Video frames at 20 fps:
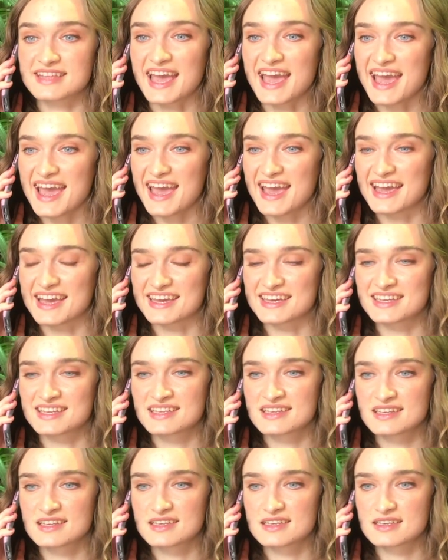
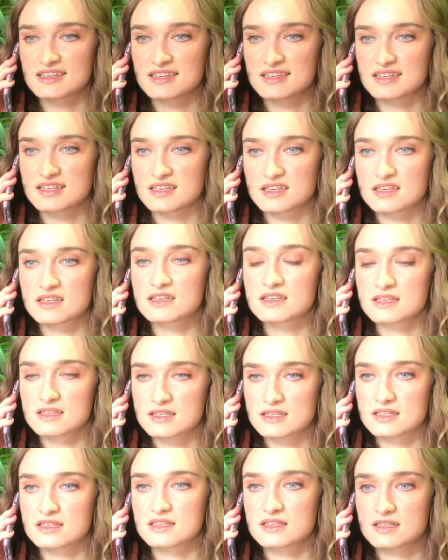criticism. We can
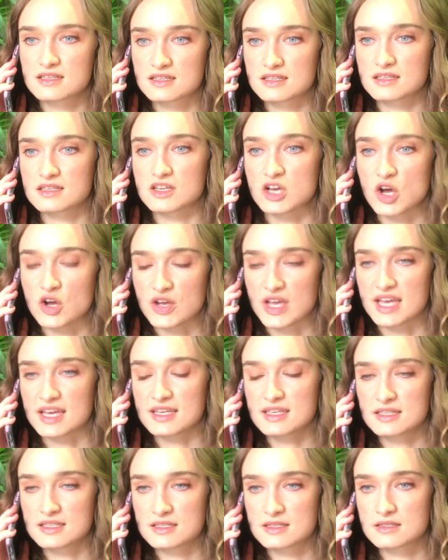identify our
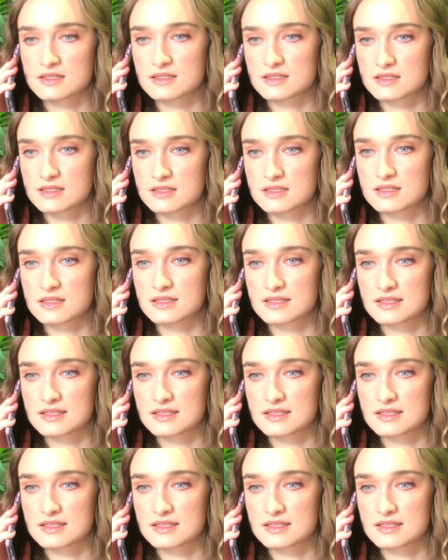triggers and can